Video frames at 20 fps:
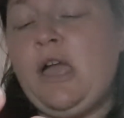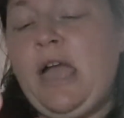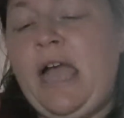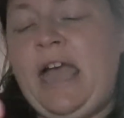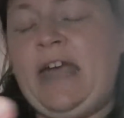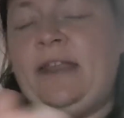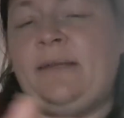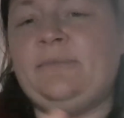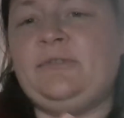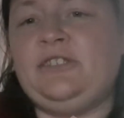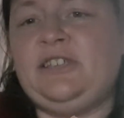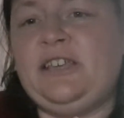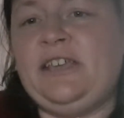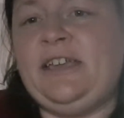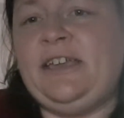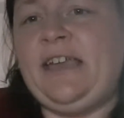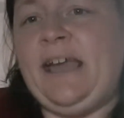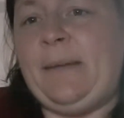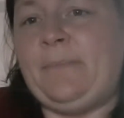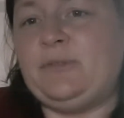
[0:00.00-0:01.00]
an
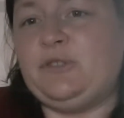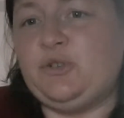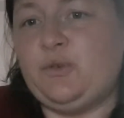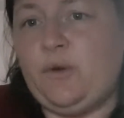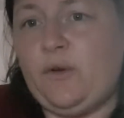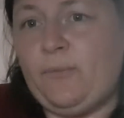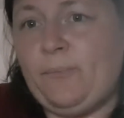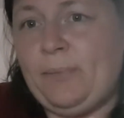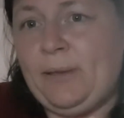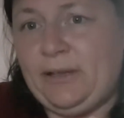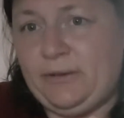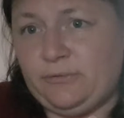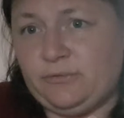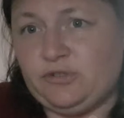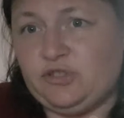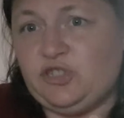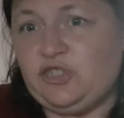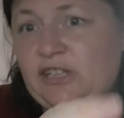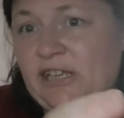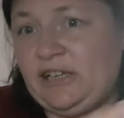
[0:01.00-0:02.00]
empty capsule of
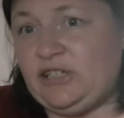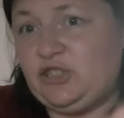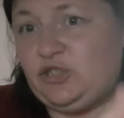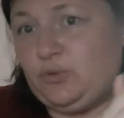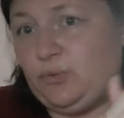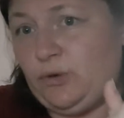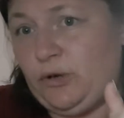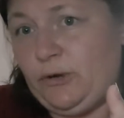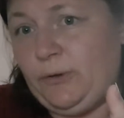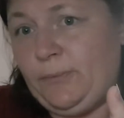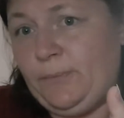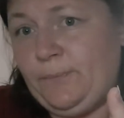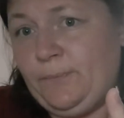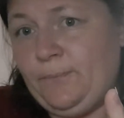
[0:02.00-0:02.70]
pills next to her.